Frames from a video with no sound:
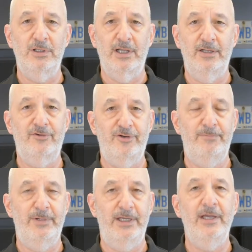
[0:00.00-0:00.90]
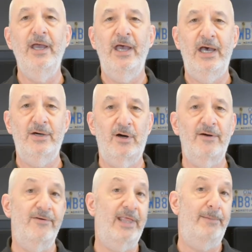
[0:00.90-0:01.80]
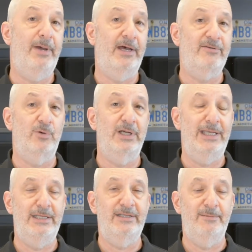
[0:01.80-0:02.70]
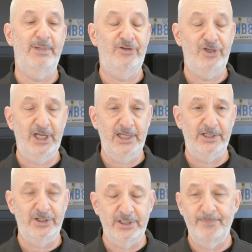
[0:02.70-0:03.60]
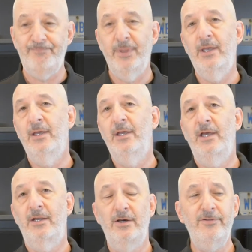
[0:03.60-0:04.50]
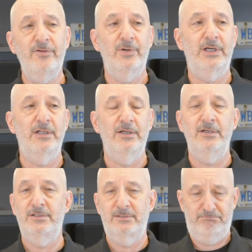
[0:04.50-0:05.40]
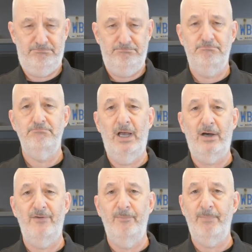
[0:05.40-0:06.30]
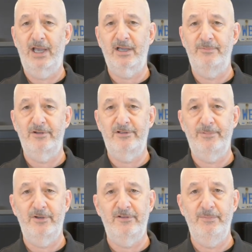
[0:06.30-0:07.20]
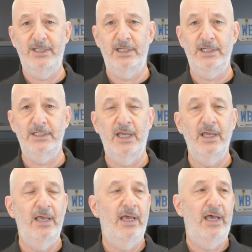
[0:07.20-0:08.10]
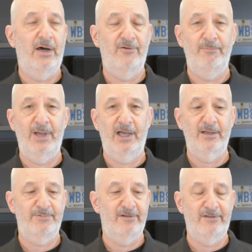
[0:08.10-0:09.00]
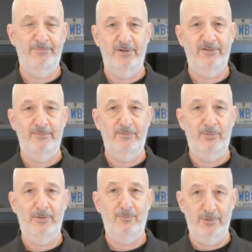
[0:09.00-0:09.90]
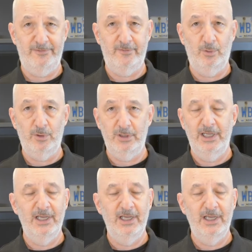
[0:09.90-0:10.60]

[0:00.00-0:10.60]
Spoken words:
length should be, how often that password needs to be changed. It also includes how often backups are supposed to be done, how often backups are supposed to be restored.